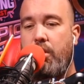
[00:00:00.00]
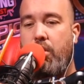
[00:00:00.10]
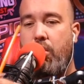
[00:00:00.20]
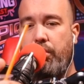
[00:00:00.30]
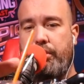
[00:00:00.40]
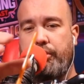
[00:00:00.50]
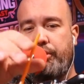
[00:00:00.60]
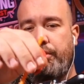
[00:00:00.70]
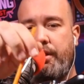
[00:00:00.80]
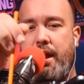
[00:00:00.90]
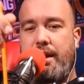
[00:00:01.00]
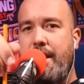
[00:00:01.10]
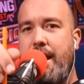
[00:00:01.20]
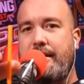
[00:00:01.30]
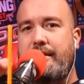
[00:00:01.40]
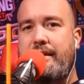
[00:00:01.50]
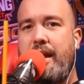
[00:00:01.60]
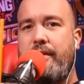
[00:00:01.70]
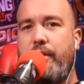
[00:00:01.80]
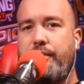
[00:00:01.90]
on the show tonight and not
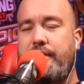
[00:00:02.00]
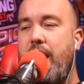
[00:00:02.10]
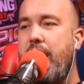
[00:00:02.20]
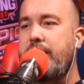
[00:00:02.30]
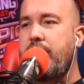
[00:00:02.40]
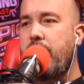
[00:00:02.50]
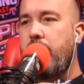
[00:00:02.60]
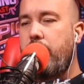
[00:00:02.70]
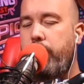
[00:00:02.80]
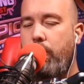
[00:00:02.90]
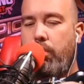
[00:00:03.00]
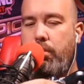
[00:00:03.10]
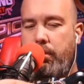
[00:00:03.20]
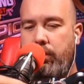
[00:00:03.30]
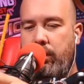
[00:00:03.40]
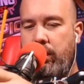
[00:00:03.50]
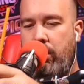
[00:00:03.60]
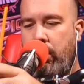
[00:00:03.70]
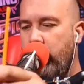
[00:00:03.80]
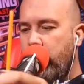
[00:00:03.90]
save those guys for the
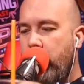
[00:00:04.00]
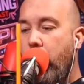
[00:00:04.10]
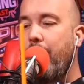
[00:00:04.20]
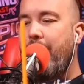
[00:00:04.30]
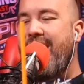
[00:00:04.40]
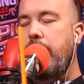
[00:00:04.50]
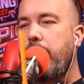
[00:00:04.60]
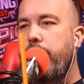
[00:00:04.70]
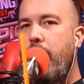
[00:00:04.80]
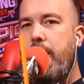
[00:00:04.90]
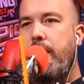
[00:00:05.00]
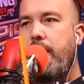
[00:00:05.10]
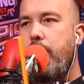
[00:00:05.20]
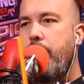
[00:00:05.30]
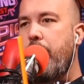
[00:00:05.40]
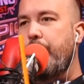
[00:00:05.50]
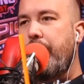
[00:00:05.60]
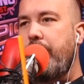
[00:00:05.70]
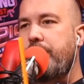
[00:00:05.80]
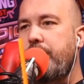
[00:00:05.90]
almighty Friday Night
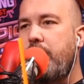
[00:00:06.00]
Rampage.